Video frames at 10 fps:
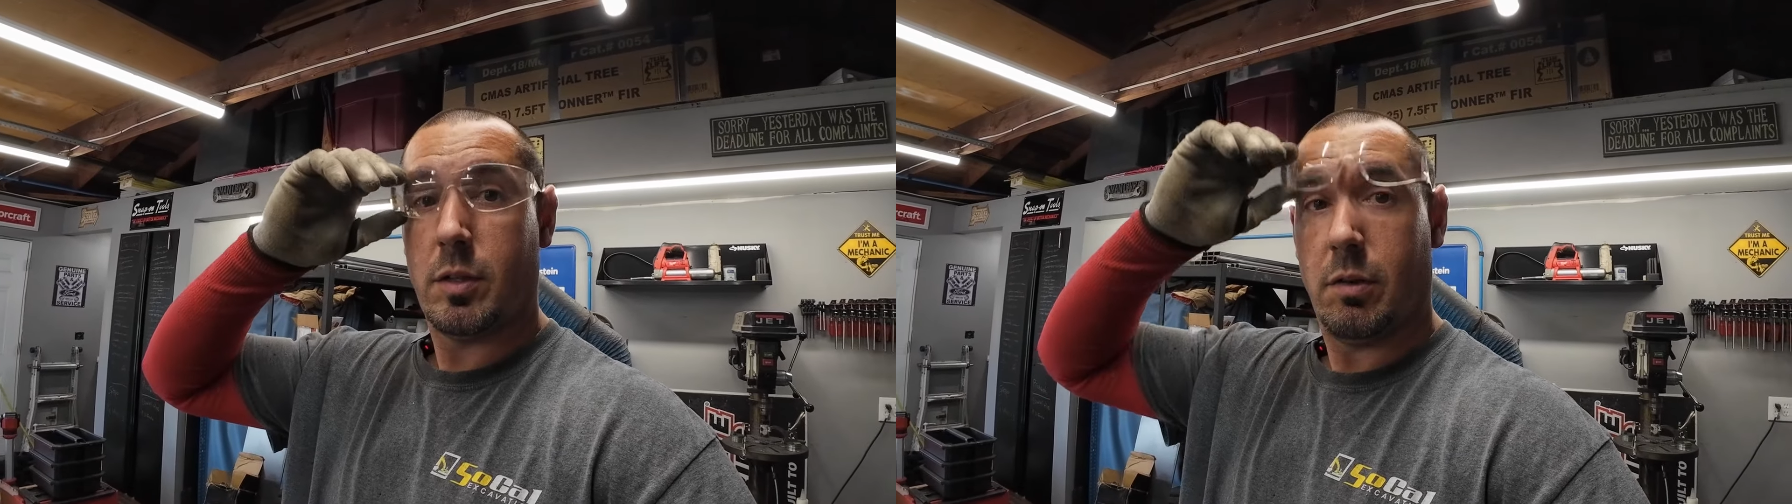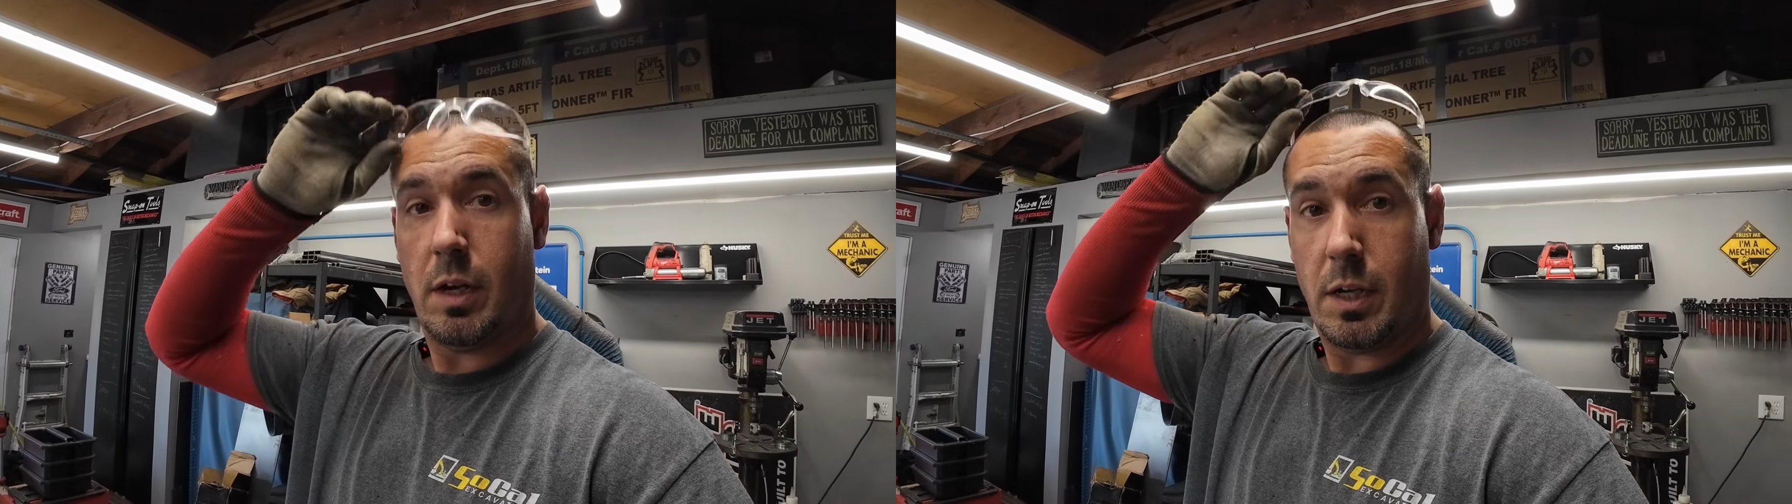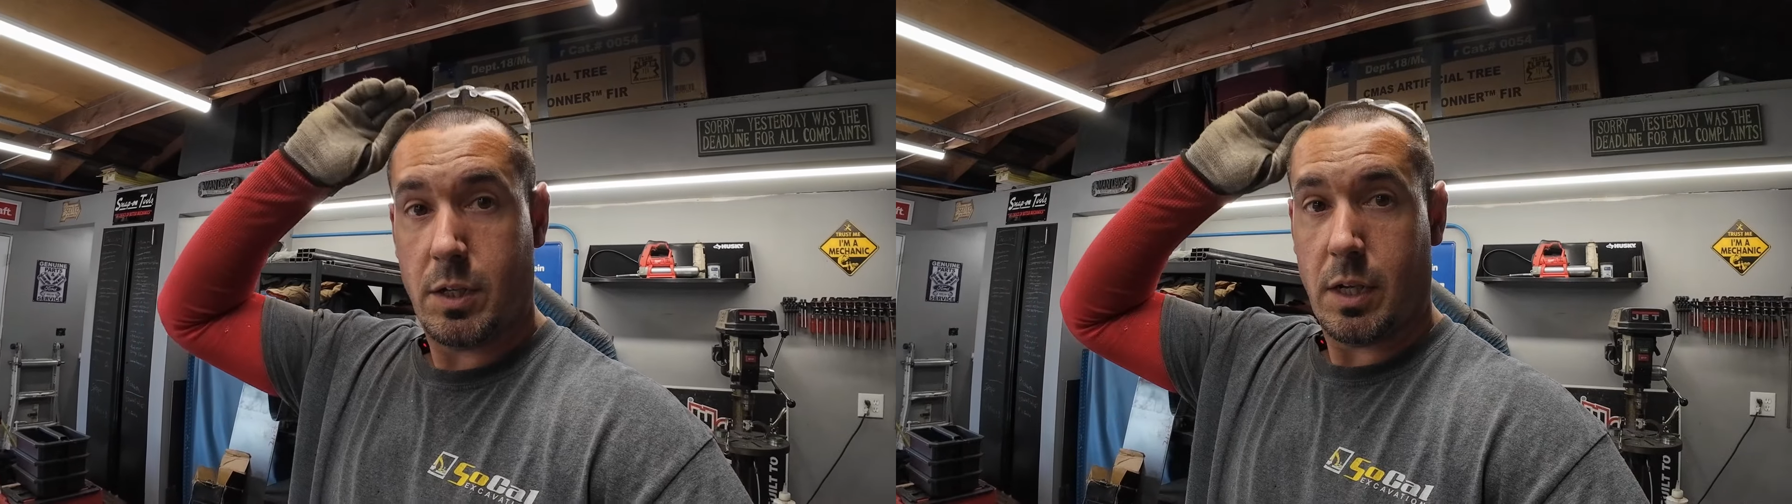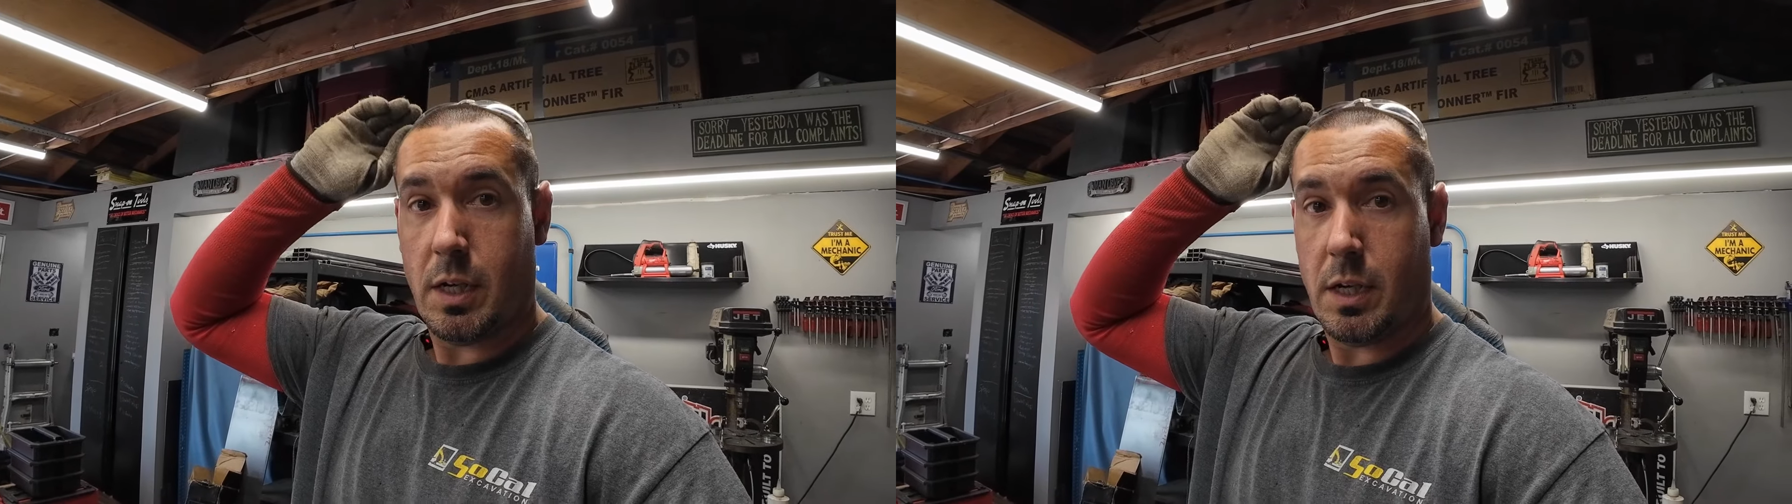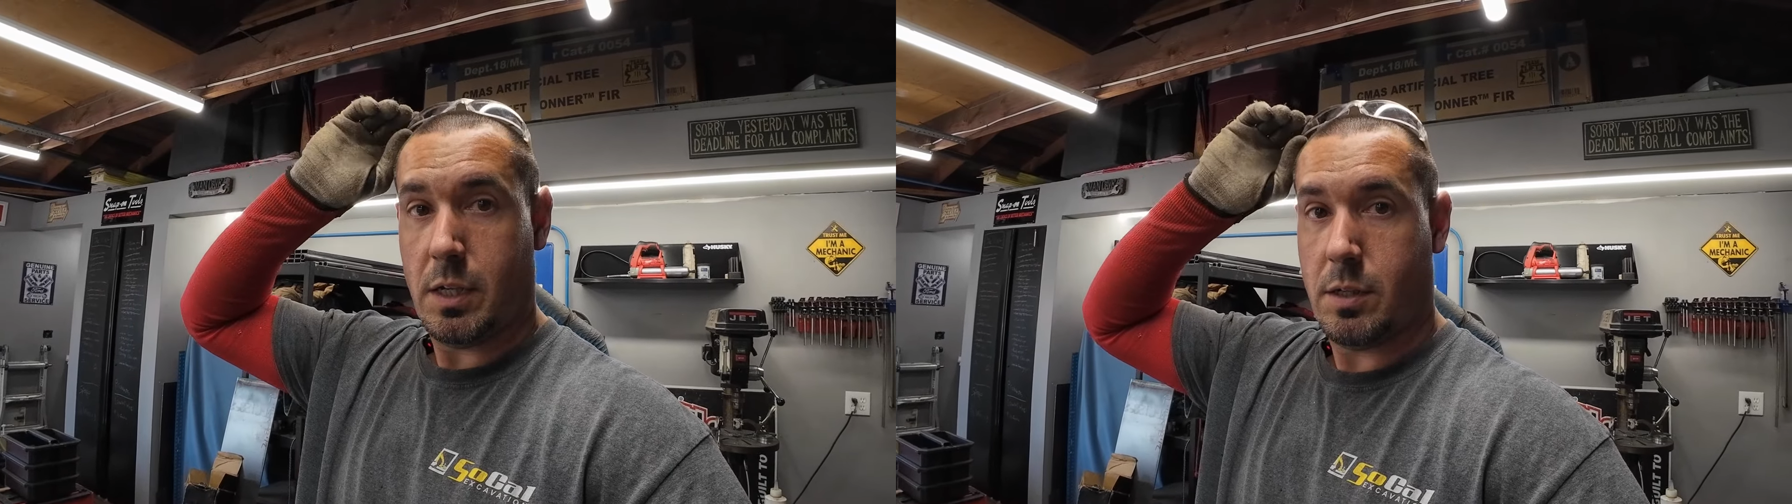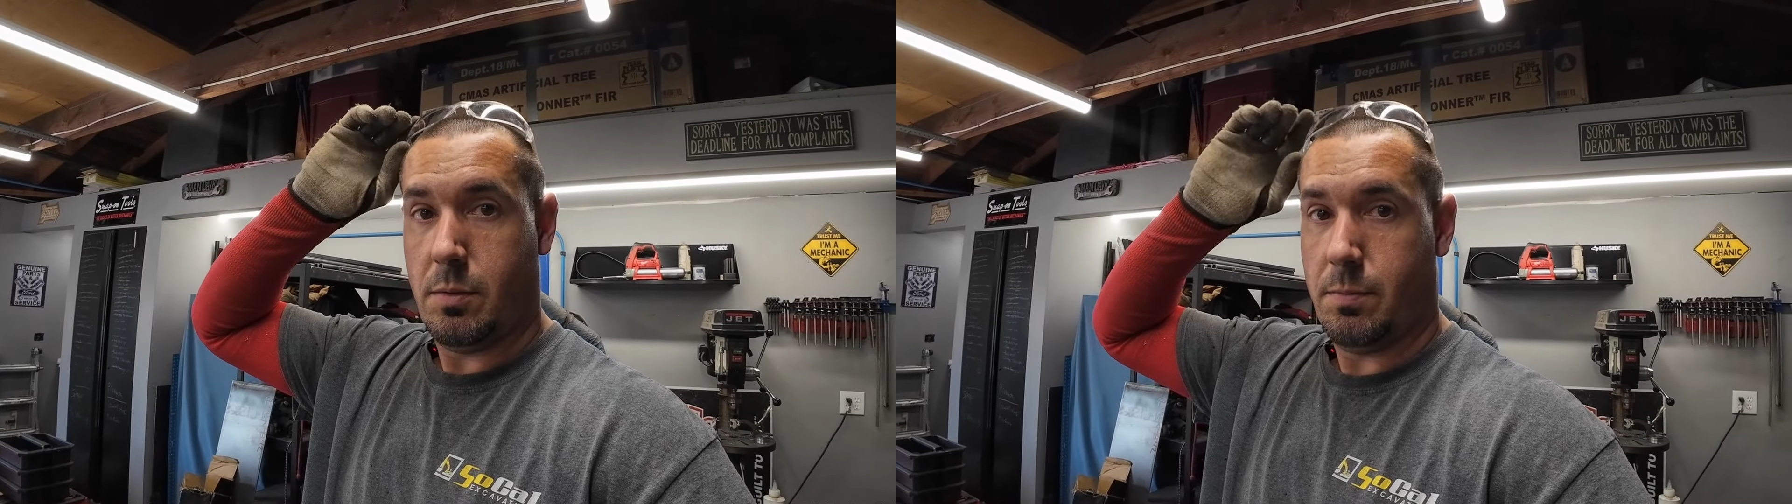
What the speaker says: Garage, guys.